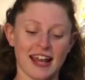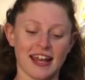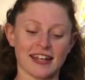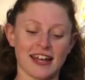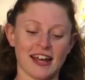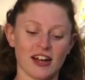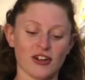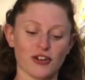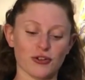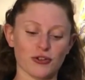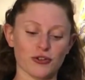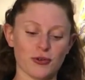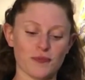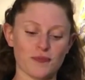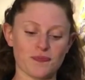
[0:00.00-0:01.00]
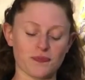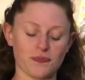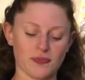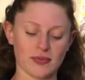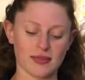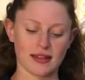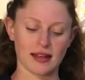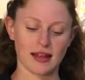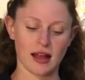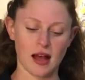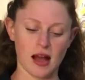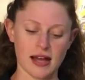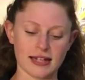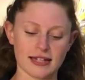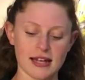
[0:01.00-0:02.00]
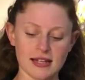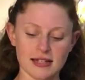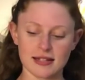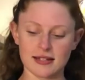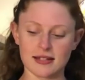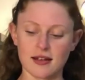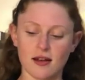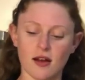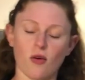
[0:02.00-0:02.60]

Now, I guess